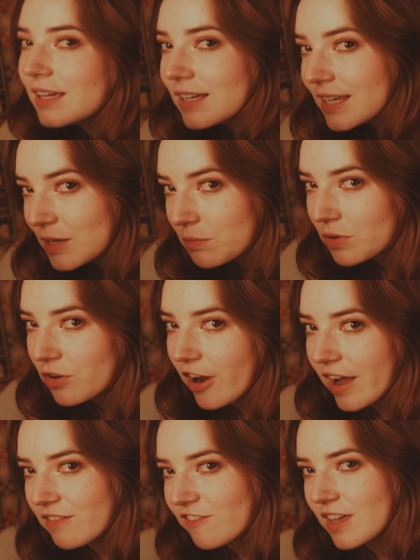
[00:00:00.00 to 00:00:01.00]
Keep
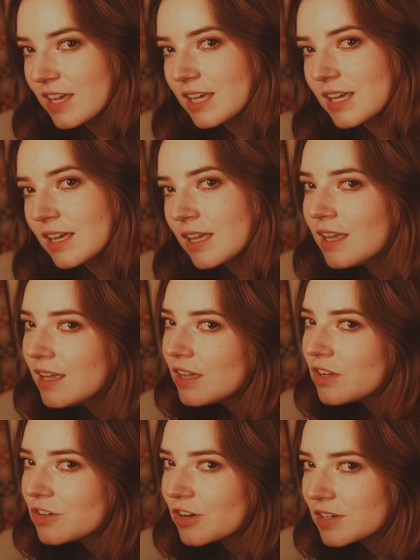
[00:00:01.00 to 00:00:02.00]
driving,
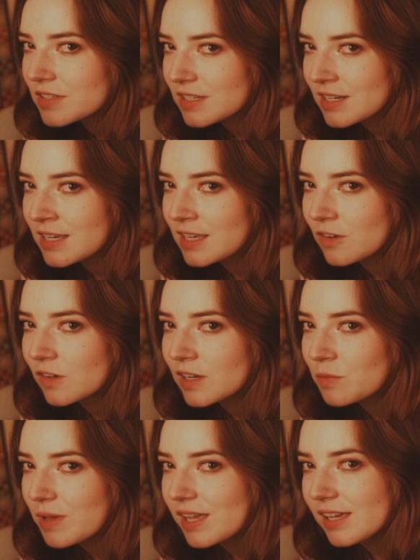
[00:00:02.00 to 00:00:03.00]
trusting you can
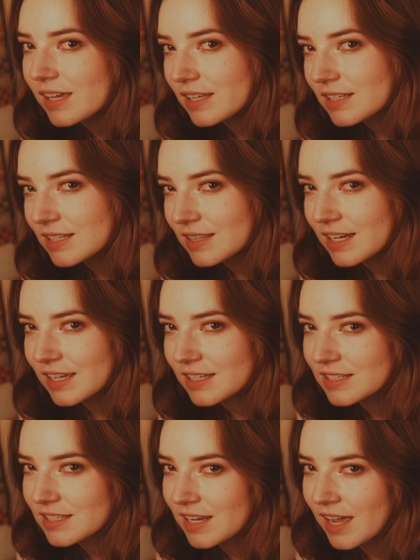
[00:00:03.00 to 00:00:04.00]
make it to the
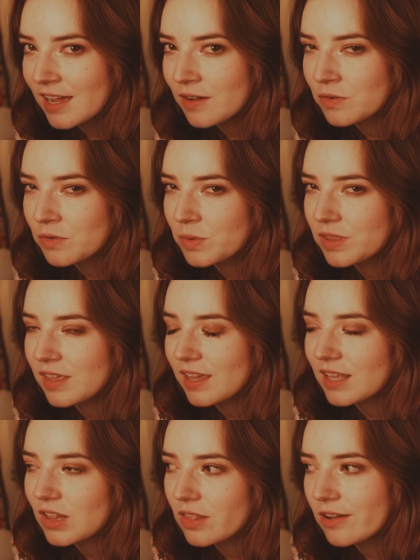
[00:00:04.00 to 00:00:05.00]
next town with
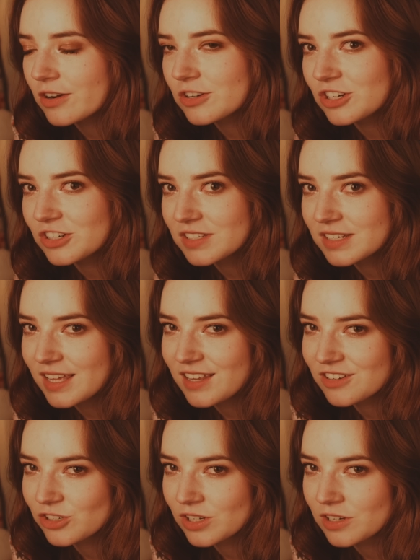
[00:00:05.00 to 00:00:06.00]
a larger
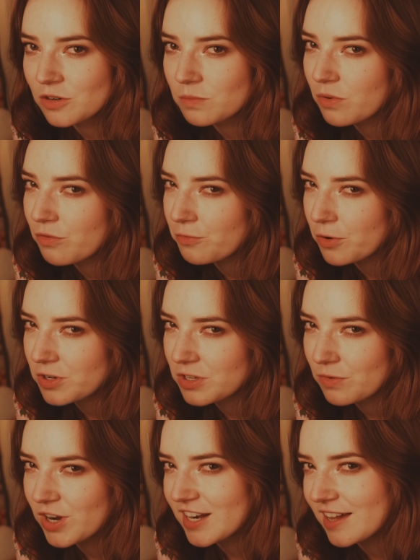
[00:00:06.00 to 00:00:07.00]
station before you
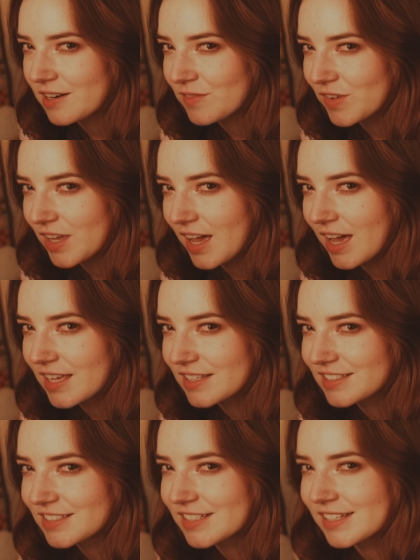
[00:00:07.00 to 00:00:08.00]
run out of
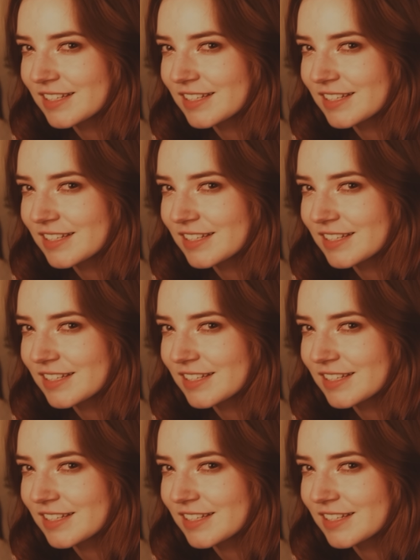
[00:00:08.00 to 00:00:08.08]
gas.